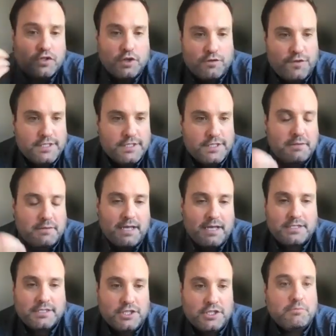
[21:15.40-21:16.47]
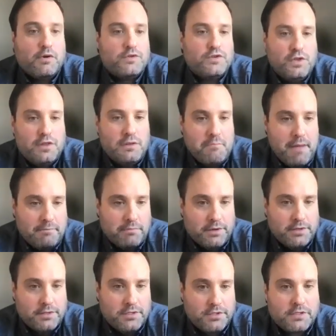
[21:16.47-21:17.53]
surfacing messaging both to the
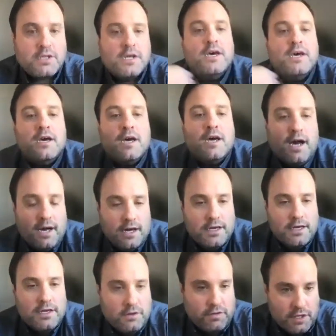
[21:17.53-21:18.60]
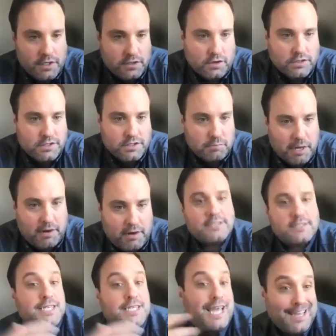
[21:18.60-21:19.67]
members, the adults, the
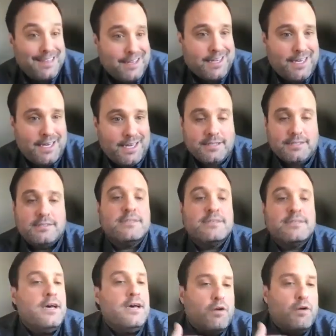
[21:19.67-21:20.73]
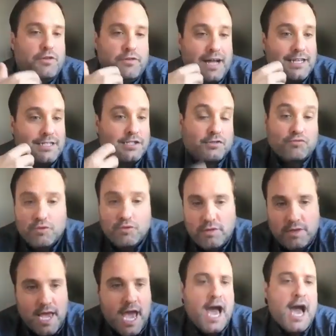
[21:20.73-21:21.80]
parents, and the kids, whether that's through
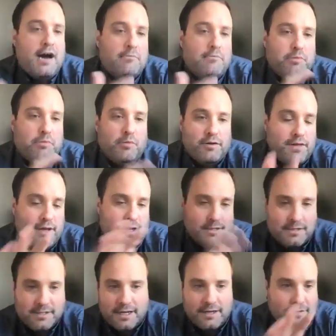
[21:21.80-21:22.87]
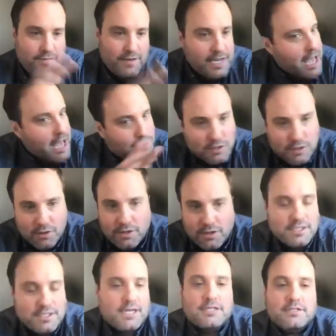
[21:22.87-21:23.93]
the app, whether that's kind of in-app
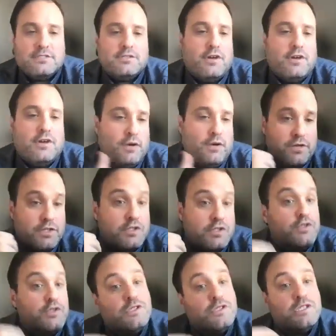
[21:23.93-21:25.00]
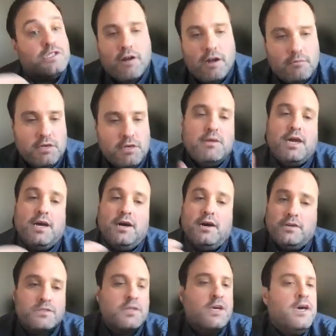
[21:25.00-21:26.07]
stories like Instagram, whether it's through CRM
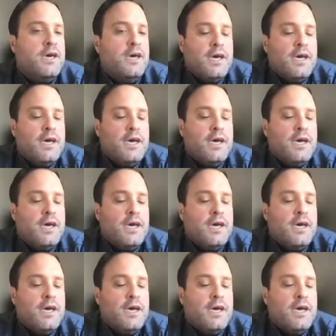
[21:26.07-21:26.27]
emails,